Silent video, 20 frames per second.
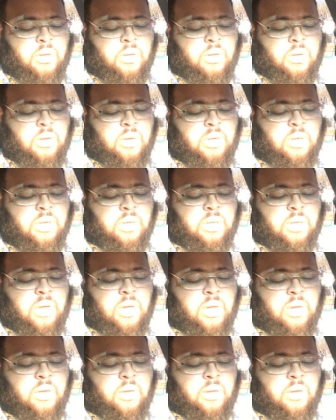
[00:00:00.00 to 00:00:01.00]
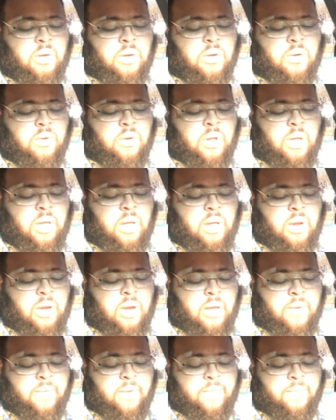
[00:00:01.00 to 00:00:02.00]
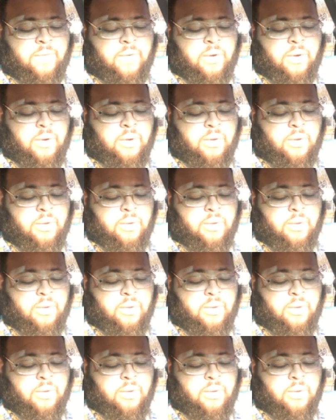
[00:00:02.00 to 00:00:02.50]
And let's just get, you know, the end of it for